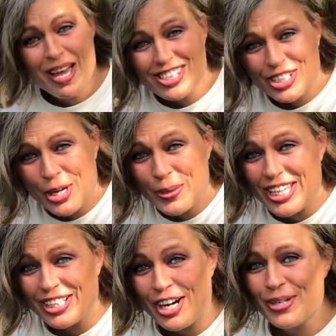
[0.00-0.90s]
Mexico
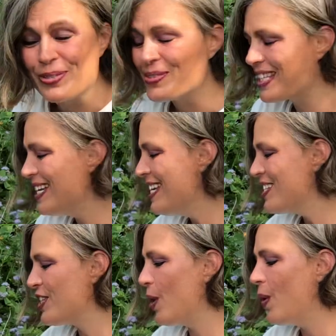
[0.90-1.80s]
he goes.
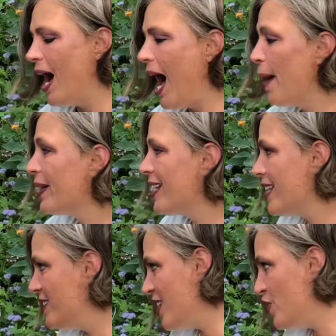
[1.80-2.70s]
So I'm gonna
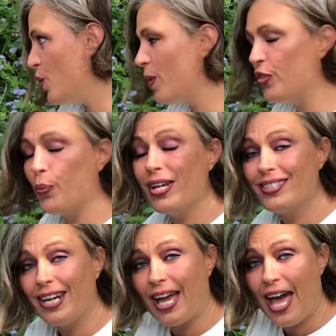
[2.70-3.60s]
continue with the
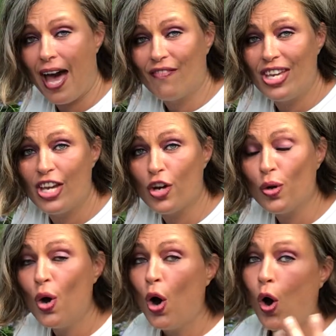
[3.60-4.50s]
rest that I have
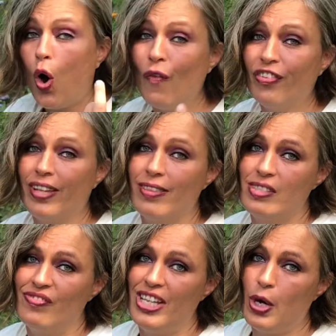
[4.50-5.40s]
here. Hopefully
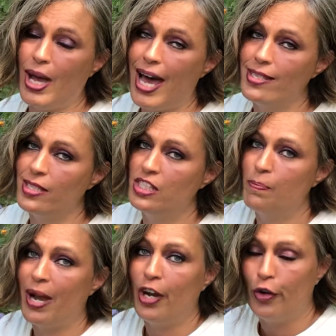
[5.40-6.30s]
this video has
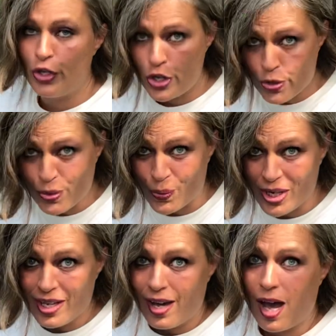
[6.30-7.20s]
inspired you
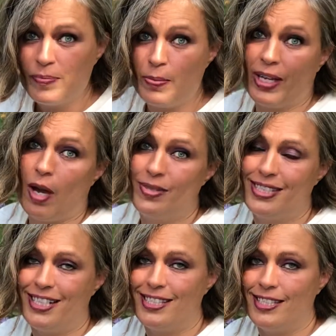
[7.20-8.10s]
to become a
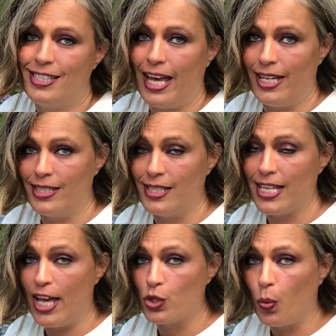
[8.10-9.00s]
citizen
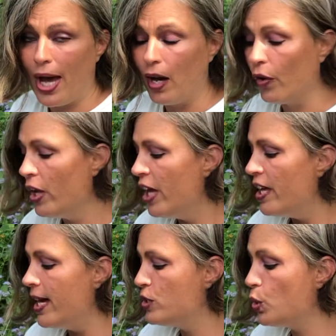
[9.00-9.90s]
scientist as well,
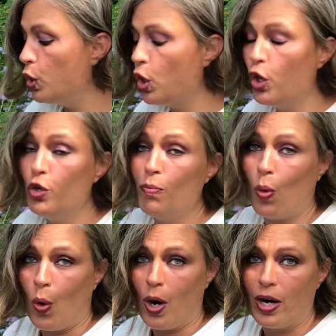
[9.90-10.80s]
and to learn
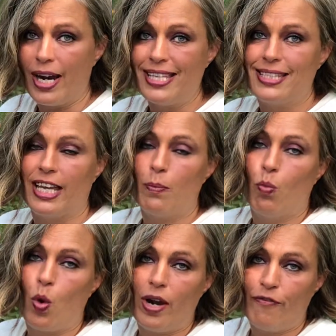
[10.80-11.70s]
more and to get
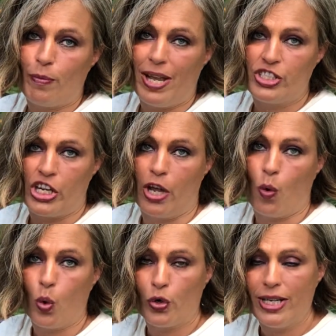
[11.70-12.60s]
more information on
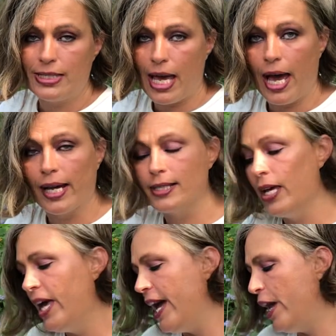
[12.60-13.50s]
ordering tags
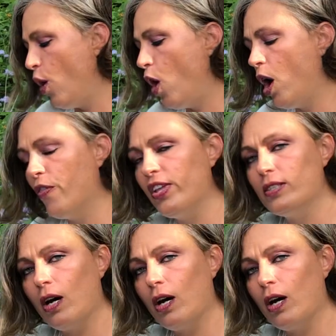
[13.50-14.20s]
and all the